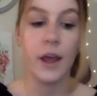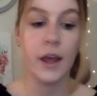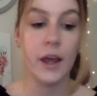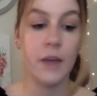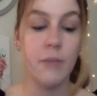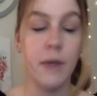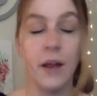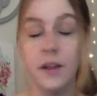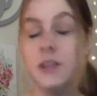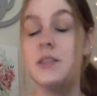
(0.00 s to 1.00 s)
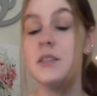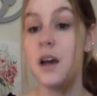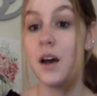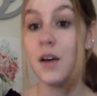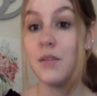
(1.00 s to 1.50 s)
and balanced
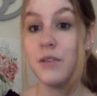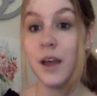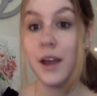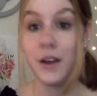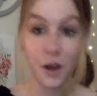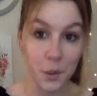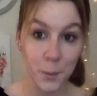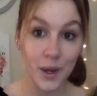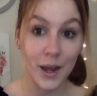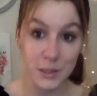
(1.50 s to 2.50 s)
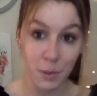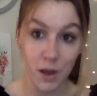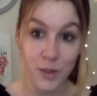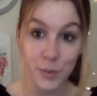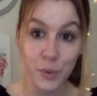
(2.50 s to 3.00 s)
of a document as
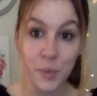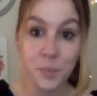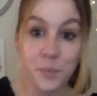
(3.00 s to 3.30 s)
possible.